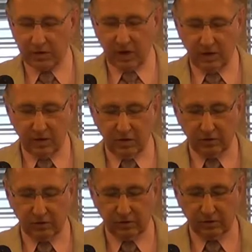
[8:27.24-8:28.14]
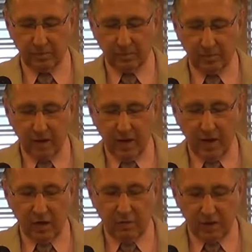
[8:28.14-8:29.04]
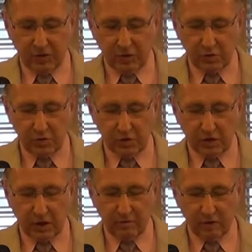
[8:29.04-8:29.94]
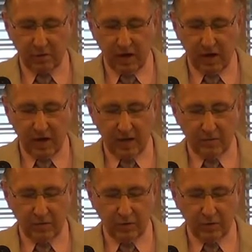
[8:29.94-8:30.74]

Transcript: their countenances. The message was delivered to my aunt,